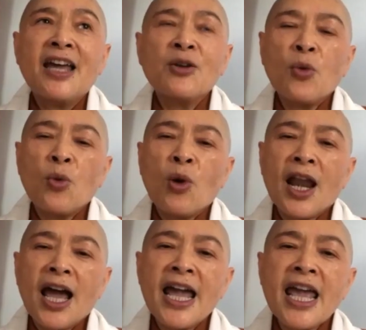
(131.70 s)
what
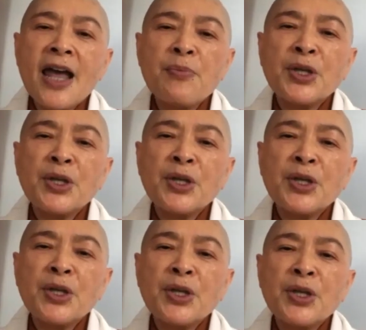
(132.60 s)
I have been
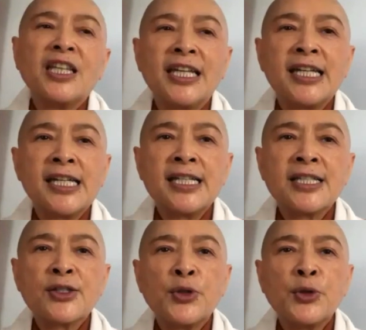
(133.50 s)
doing
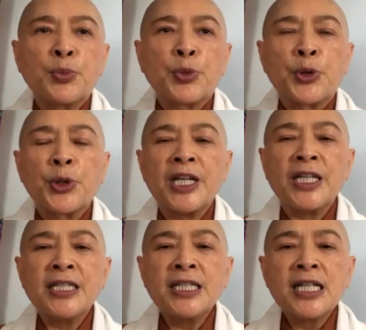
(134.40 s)
is to
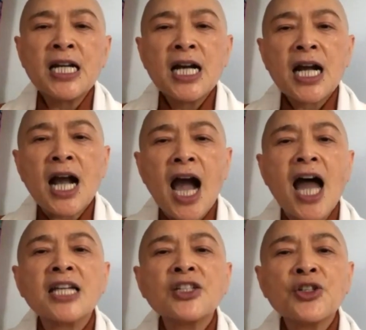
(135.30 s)
bring
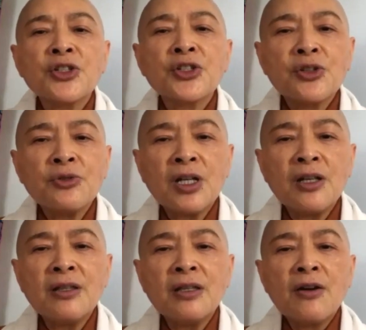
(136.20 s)
college
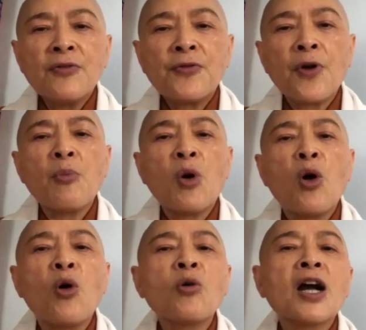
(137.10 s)
students from
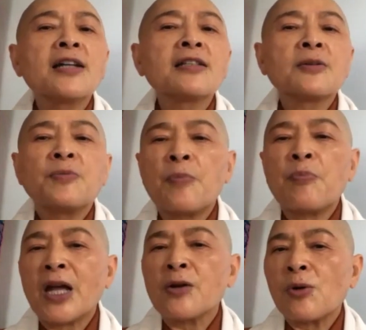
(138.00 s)
all kinds of
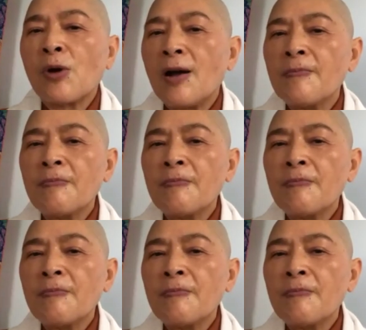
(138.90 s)
background,